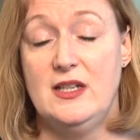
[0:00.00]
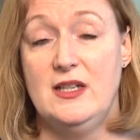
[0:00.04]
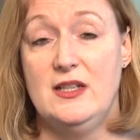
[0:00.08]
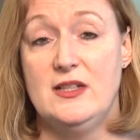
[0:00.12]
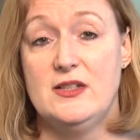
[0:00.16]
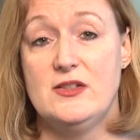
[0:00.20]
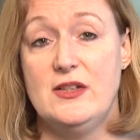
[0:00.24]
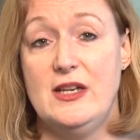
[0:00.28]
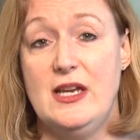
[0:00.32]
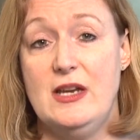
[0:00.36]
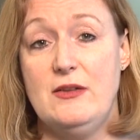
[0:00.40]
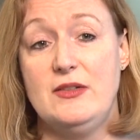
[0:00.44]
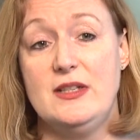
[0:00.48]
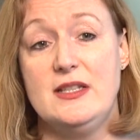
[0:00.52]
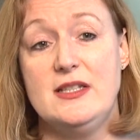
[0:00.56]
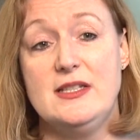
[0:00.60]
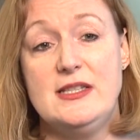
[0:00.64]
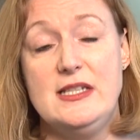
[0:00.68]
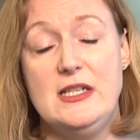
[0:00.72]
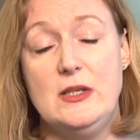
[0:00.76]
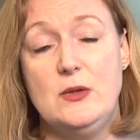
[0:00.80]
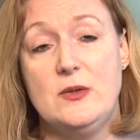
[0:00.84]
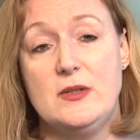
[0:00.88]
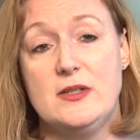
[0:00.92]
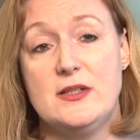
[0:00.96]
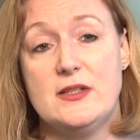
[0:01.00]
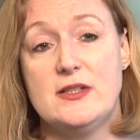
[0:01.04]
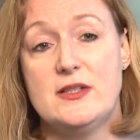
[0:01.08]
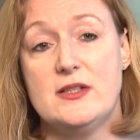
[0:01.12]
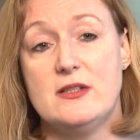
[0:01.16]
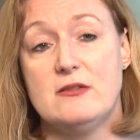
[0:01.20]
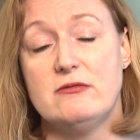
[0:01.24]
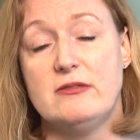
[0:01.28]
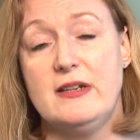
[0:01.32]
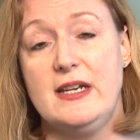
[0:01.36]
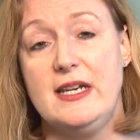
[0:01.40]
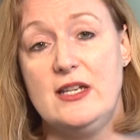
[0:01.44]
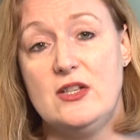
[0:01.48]
So having sequenced a
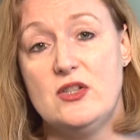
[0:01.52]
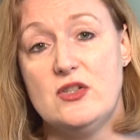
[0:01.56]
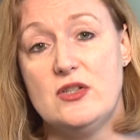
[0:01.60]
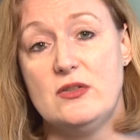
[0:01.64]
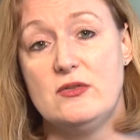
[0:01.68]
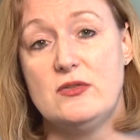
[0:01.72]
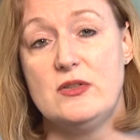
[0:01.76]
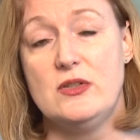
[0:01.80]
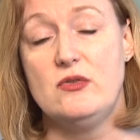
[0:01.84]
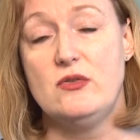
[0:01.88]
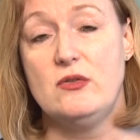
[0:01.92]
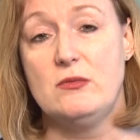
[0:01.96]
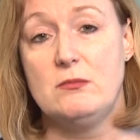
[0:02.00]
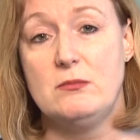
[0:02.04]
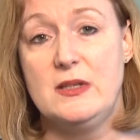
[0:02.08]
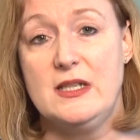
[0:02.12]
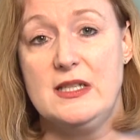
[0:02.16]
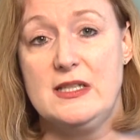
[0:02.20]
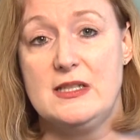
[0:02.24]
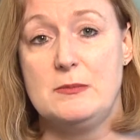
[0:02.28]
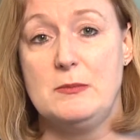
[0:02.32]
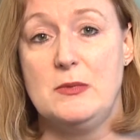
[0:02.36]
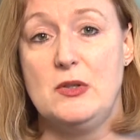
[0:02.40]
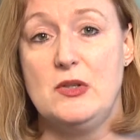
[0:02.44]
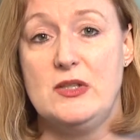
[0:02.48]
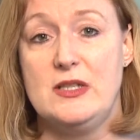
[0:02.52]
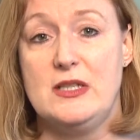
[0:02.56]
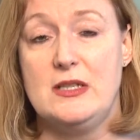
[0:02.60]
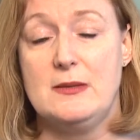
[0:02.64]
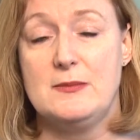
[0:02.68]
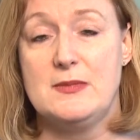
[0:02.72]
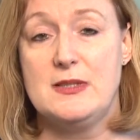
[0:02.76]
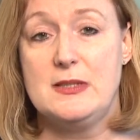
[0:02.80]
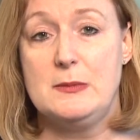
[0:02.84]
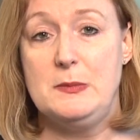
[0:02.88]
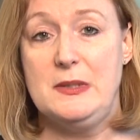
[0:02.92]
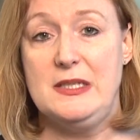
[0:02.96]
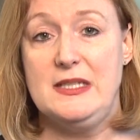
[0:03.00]
range of different Plasmodium
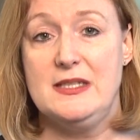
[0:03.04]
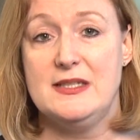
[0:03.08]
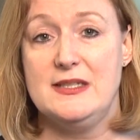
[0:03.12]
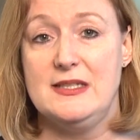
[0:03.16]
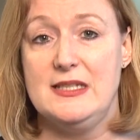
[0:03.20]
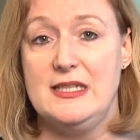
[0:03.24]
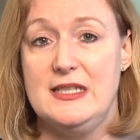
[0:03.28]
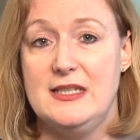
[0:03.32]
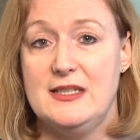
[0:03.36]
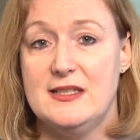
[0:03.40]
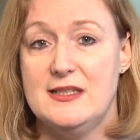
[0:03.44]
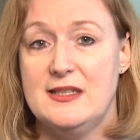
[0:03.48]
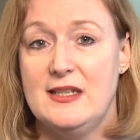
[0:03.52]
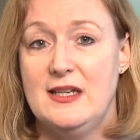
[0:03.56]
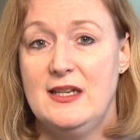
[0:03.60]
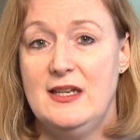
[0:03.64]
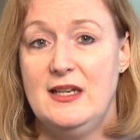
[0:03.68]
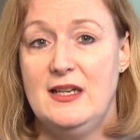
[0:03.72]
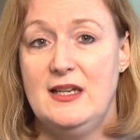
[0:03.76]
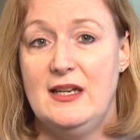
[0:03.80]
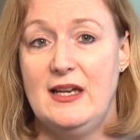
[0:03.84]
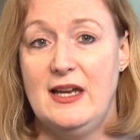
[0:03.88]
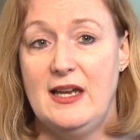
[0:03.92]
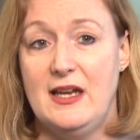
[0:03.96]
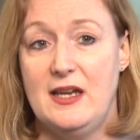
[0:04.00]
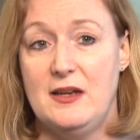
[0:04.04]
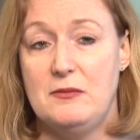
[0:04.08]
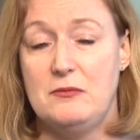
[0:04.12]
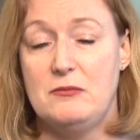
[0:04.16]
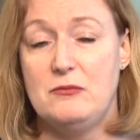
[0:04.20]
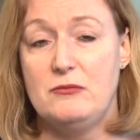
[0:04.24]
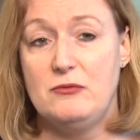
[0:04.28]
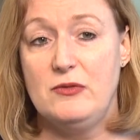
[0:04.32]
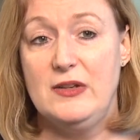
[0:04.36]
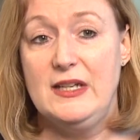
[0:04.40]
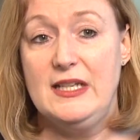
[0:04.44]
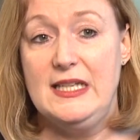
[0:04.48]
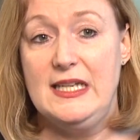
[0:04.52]
species, I
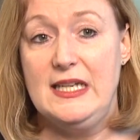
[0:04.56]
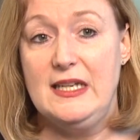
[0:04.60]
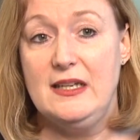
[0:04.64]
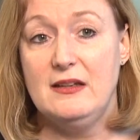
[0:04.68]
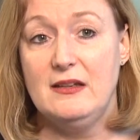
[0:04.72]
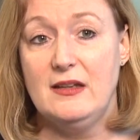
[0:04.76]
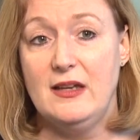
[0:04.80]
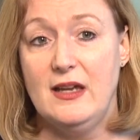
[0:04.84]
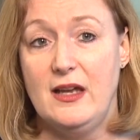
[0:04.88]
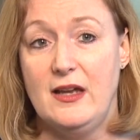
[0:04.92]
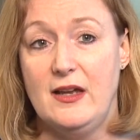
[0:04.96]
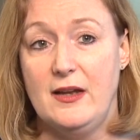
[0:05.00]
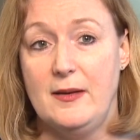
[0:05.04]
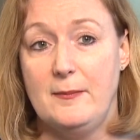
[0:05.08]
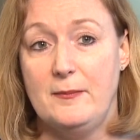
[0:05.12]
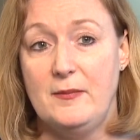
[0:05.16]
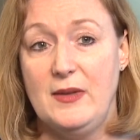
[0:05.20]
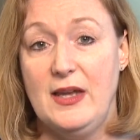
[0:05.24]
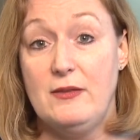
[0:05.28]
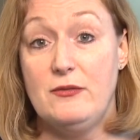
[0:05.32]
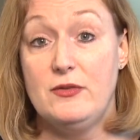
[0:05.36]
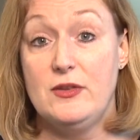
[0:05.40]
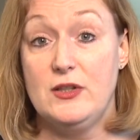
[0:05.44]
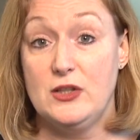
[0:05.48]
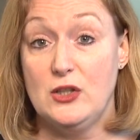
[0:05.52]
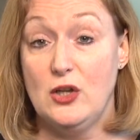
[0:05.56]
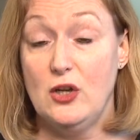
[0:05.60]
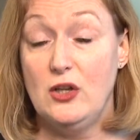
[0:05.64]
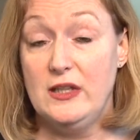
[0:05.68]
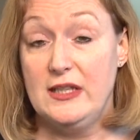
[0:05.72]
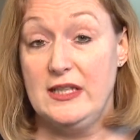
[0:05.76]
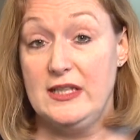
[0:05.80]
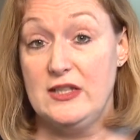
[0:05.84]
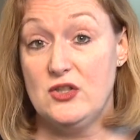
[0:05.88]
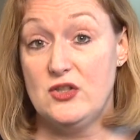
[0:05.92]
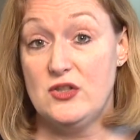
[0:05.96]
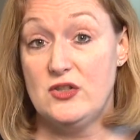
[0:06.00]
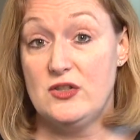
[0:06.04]
really have the
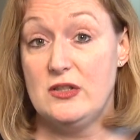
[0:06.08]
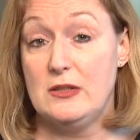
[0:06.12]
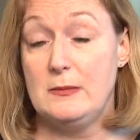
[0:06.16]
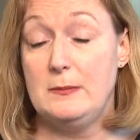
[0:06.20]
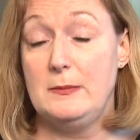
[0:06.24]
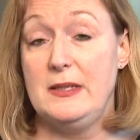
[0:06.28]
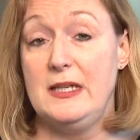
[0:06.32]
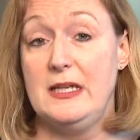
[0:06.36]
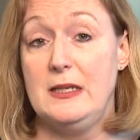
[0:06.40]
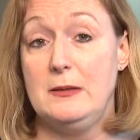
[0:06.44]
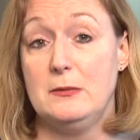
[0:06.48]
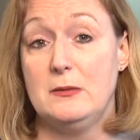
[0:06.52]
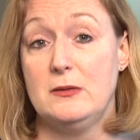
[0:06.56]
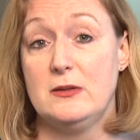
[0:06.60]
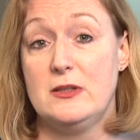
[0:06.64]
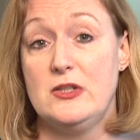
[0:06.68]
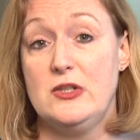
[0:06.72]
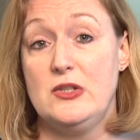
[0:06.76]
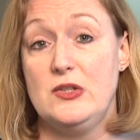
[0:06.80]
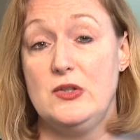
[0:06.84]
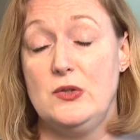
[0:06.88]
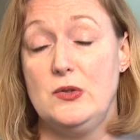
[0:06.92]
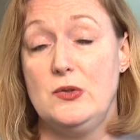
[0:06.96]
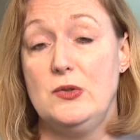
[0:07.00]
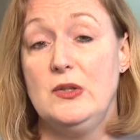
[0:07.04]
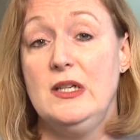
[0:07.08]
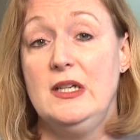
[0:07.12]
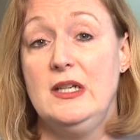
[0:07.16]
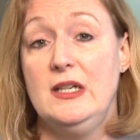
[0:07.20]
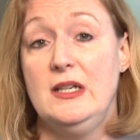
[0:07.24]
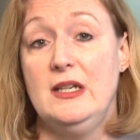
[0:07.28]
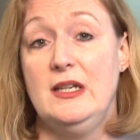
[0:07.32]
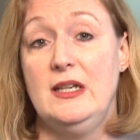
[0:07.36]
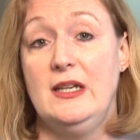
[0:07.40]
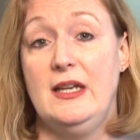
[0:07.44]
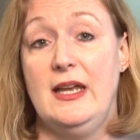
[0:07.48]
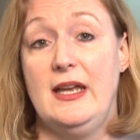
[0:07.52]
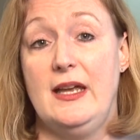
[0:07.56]
knowledge to be able to
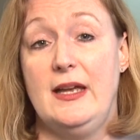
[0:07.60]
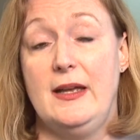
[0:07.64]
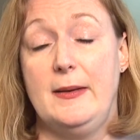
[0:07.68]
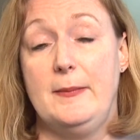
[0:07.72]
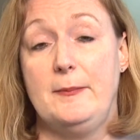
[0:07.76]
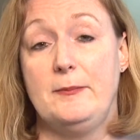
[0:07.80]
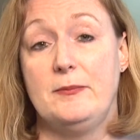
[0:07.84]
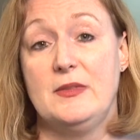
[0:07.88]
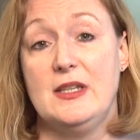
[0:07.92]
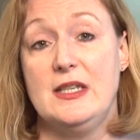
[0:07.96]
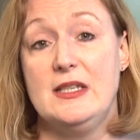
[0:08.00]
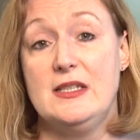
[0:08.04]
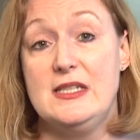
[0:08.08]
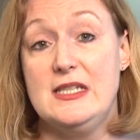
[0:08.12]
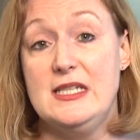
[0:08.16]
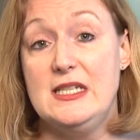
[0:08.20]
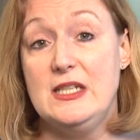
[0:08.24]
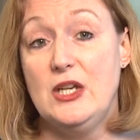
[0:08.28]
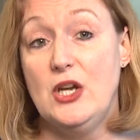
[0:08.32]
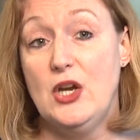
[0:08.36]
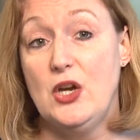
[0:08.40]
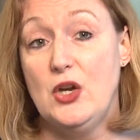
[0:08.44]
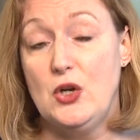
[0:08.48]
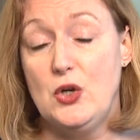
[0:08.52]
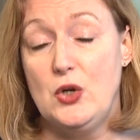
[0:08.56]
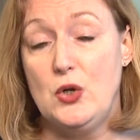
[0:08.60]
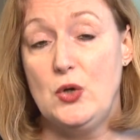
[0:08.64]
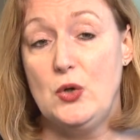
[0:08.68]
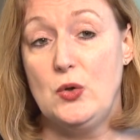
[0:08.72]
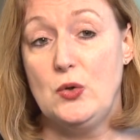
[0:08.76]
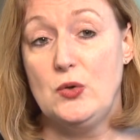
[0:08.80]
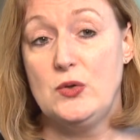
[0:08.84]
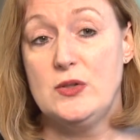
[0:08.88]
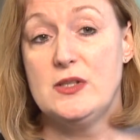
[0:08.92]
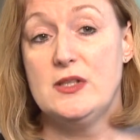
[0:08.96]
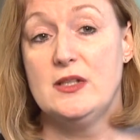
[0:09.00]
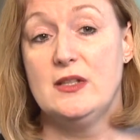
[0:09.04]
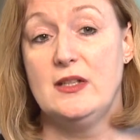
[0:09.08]

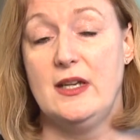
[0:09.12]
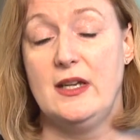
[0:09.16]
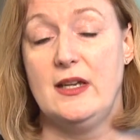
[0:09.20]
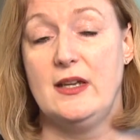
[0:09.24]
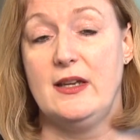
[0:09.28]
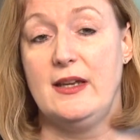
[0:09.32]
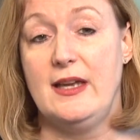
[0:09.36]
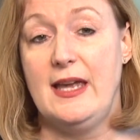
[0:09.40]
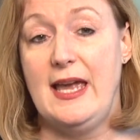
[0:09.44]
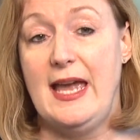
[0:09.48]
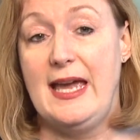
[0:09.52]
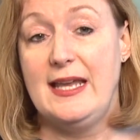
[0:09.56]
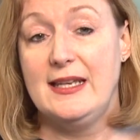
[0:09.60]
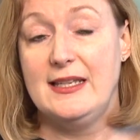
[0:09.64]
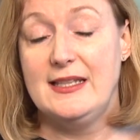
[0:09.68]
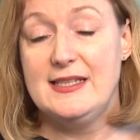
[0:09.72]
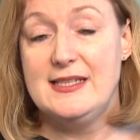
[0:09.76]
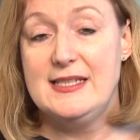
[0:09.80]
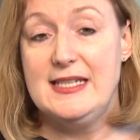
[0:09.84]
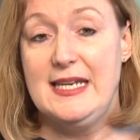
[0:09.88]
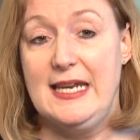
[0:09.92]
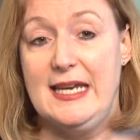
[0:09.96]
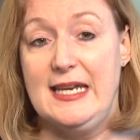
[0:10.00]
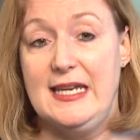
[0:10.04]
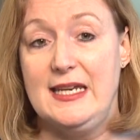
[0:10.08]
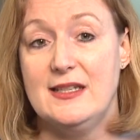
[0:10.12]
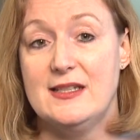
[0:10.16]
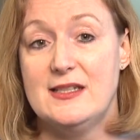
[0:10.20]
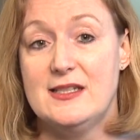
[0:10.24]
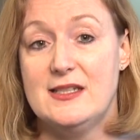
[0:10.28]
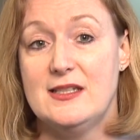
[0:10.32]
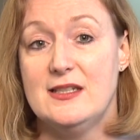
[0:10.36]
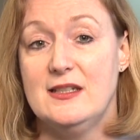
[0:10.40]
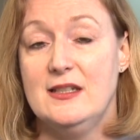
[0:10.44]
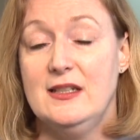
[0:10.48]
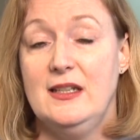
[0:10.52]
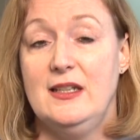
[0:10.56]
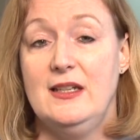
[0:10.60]
decode,
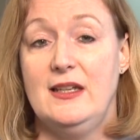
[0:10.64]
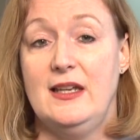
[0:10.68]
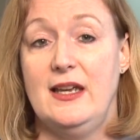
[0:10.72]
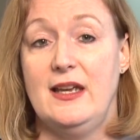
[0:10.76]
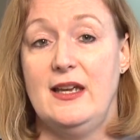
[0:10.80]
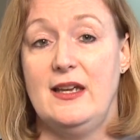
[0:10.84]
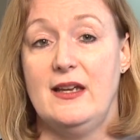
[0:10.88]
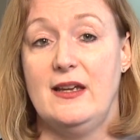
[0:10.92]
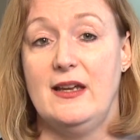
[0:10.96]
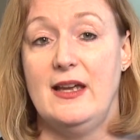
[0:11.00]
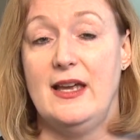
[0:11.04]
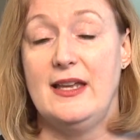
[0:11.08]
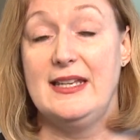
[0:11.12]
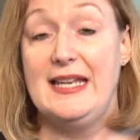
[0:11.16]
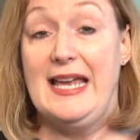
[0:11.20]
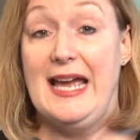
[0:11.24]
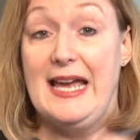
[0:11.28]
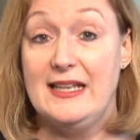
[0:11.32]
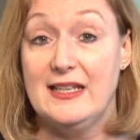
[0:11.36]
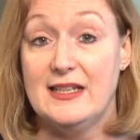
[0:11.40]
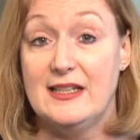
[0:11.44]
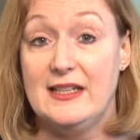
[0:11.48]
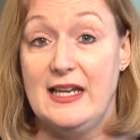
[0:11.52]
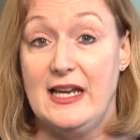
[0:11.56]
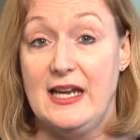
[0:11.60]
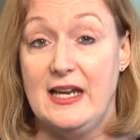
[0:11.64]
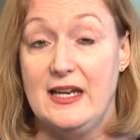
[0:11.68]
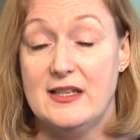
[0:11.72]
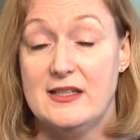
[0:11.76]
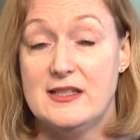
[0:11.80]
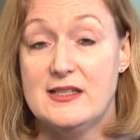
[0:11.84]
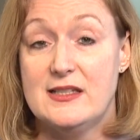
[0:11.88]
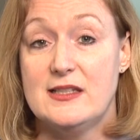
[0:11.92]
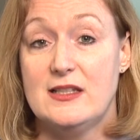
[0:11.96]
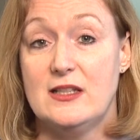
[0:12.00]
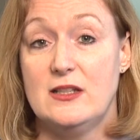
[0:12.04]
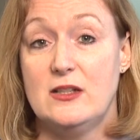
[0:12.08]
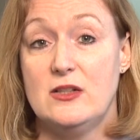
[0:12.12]
annotate, and
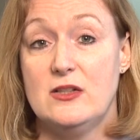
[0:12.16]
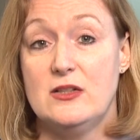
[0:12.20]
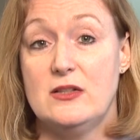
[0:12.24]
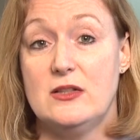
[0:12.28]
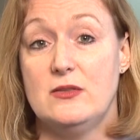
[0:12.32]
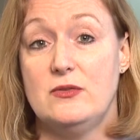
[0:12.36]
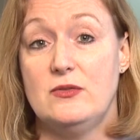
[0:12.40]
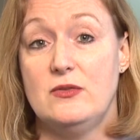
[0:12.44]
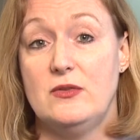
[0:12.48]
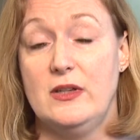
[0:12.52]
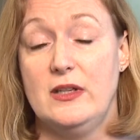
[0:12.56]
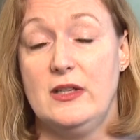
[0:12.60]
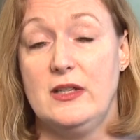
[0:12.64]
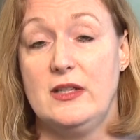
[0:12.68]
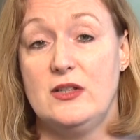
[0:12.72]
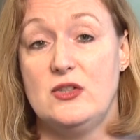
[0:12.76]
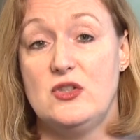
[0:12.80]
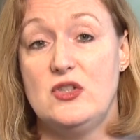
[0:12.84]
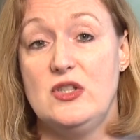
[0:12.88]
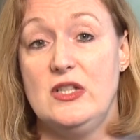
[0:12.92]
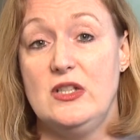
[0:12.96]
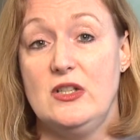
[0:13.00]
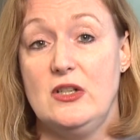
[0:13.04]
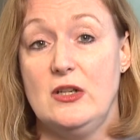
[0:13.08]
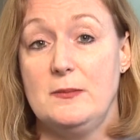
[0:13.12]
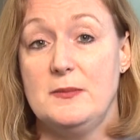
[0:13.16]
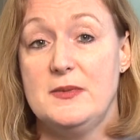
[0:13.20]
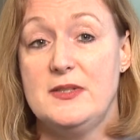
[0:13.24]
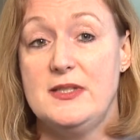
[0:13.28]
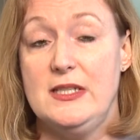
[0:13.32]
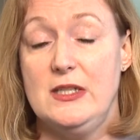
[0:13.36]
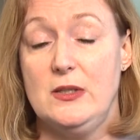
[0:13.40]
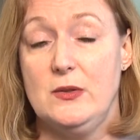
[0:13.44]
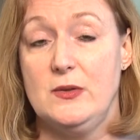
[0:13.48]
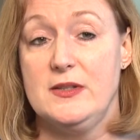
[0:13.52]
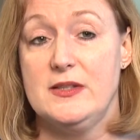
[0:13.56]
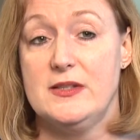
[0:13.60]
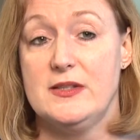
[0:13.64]
analyze a lot of genome
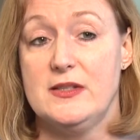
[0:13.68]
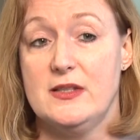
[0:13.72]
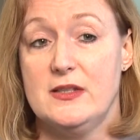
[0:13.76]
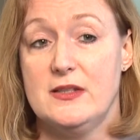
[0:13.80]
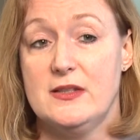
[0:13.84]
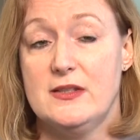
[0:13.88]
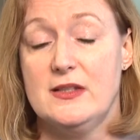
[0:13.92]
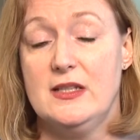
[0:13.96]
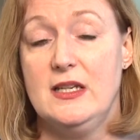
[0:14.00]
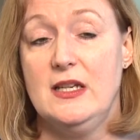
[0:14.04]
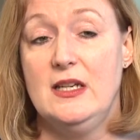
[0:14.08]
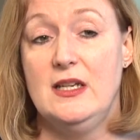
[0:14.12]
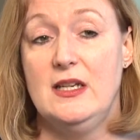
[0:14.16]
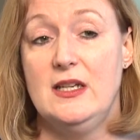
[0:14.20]
sequences.